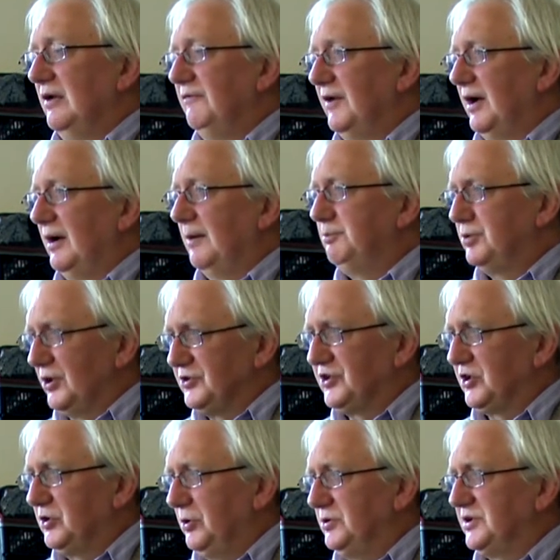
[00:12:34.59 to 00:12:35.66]
that a
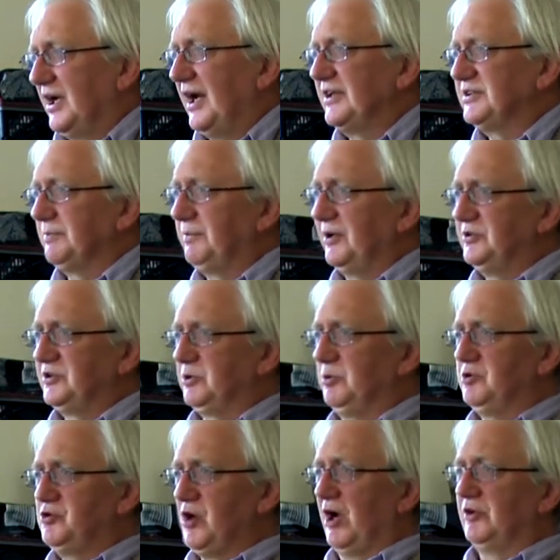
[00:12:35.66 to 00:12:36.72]
prosecutor, as opposed to
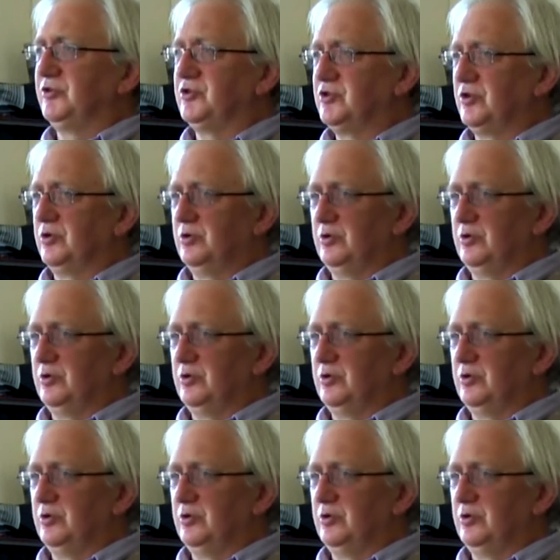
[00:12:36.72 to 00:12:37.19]
a judge,